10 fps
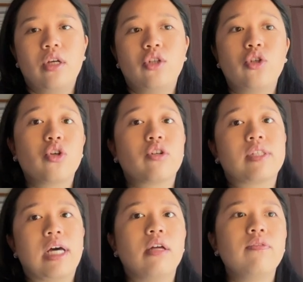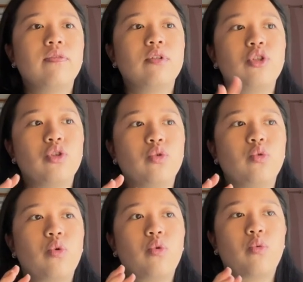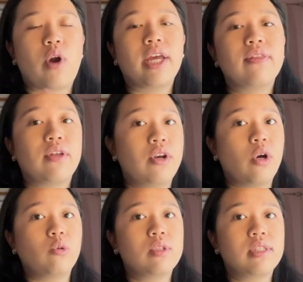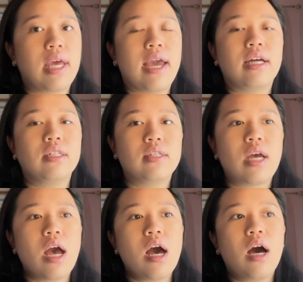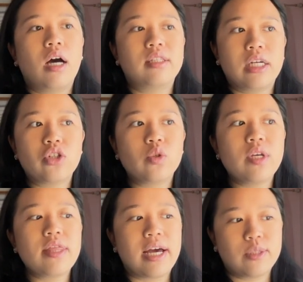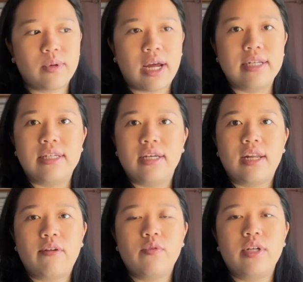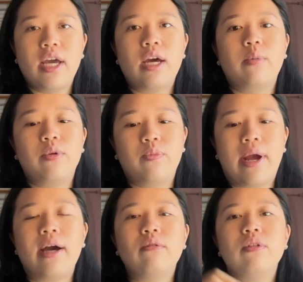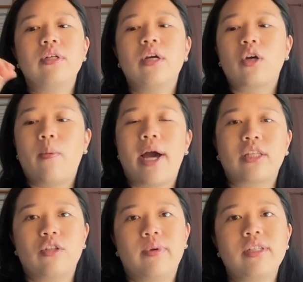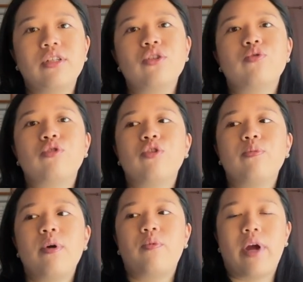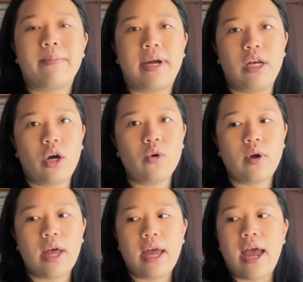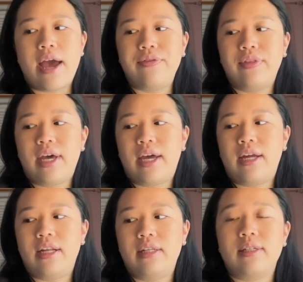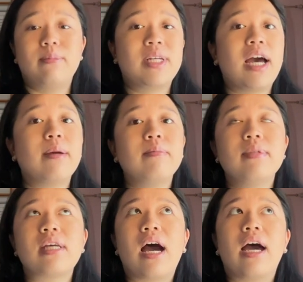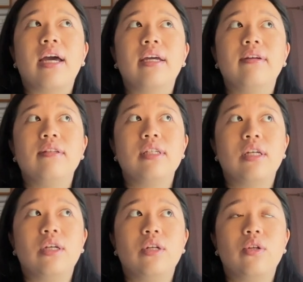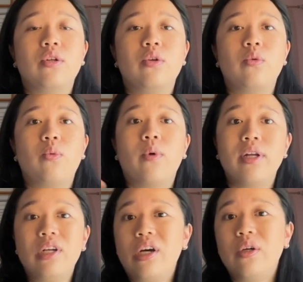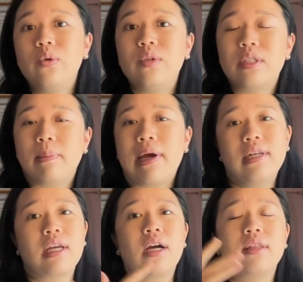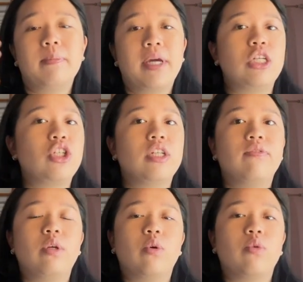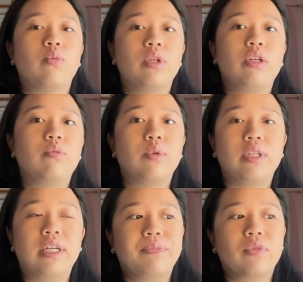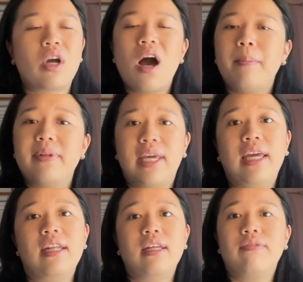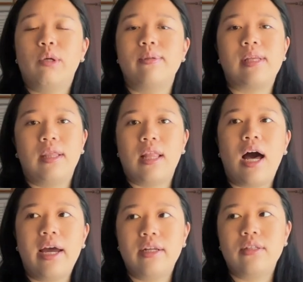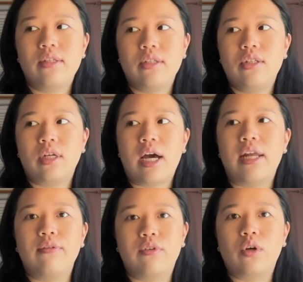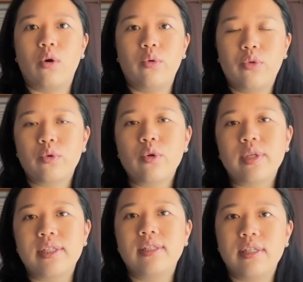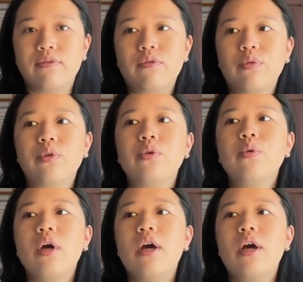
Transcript: to yourself to write the notes. And essentially that's what I did every day. I would round, go back to the residence room, write my note. And then sometimes I did one note depending on the patient, if they were really, really complicated, if there was a lot to kind of go through and sift through.